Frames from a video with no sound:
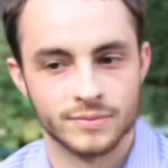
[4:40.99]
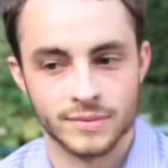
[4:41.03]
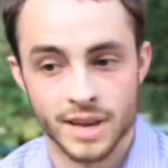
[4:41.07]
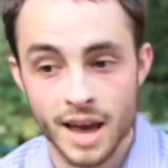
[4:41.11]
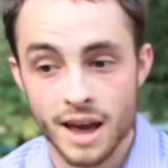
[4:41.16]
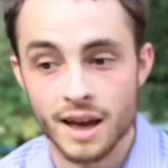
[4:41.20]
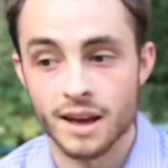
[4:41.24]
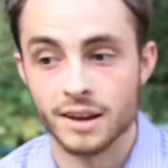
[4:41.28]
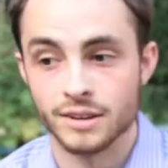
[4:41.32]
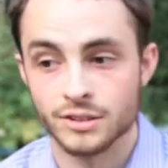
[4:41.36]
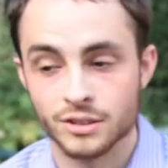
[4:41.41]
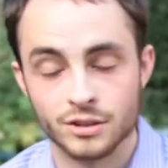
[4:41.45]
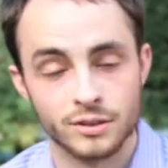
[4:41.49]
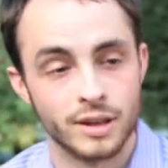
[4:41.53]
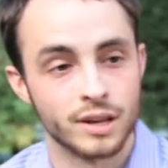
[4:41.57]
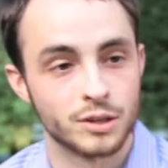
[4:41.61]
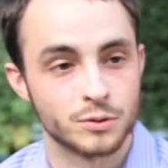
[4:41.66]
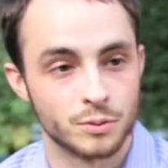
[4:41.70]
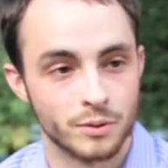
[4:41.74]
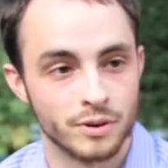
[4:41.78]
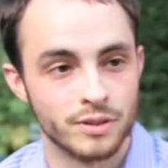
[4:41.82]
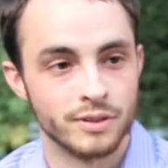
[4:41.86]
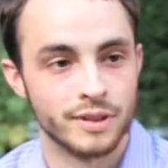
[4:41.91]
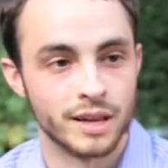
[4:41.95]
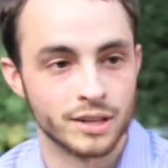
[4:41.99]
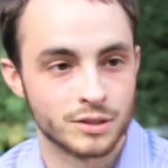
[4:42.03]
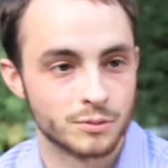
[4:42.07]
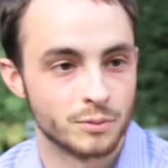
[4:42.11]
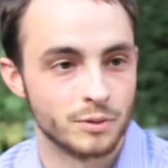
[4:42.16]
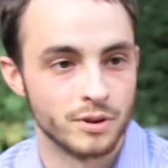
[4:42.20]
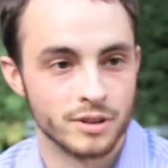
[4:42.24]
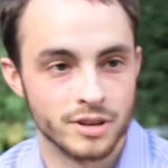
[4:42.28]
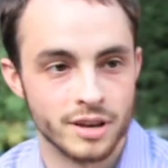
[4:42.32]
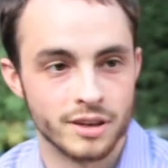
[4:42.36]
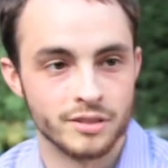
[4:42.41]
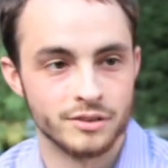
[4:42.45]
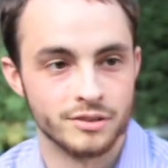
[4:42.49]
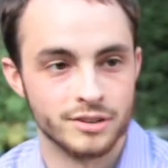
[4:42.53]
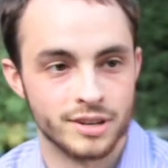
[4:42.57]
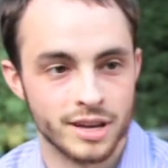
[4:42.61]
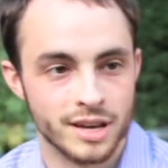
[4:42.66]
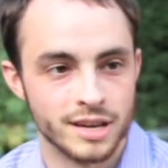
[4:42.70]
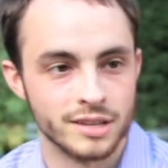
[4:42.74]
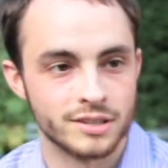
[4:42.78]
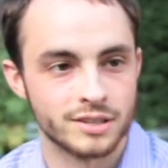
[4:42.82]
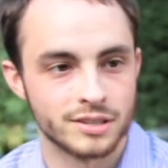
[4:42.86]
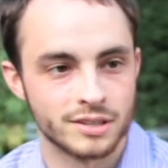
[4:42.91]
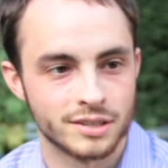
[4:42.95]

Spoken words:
Yeah, so that's one of the other dates.